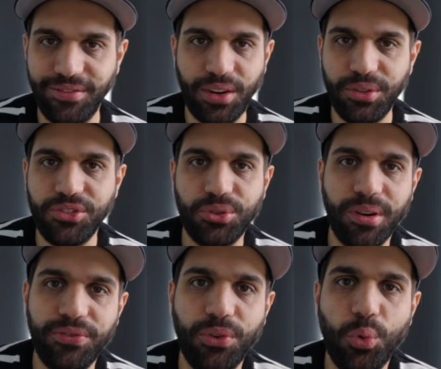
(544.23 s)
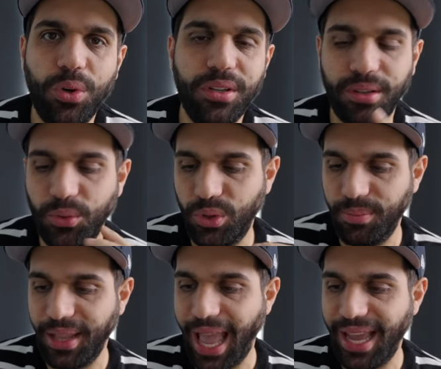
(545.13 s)
very straightforward, will
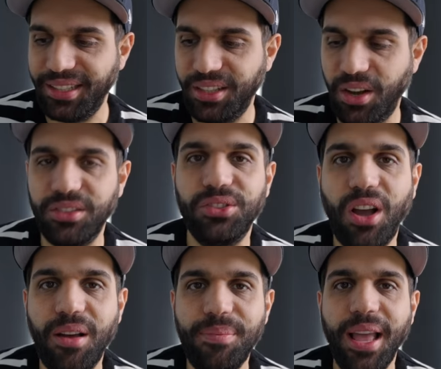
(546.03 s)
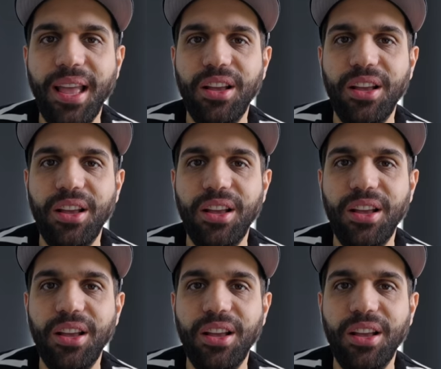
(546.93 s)
be added on top.